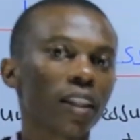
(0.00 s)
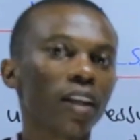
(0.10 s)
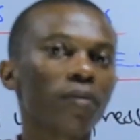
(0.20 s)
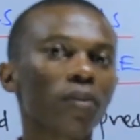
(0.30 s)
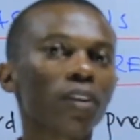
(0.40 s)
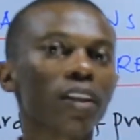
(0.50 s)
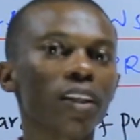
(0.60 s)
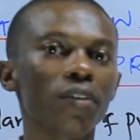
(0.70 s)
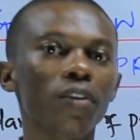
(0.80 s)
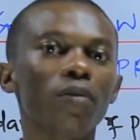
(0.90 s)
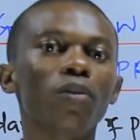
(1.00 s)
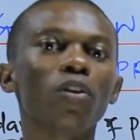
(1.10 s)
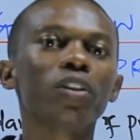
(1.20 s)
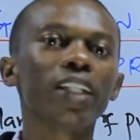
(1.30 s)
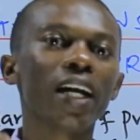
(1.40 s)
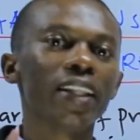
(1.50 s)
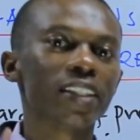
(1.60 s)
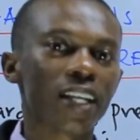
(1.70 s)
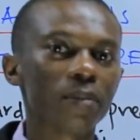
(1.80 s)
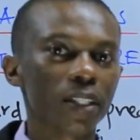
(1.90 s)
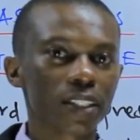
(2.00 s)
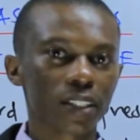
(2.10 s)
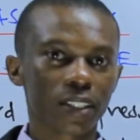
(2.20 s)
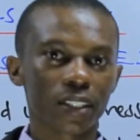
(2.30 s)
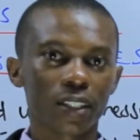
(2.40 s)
Therefore, if you have not done the assignment,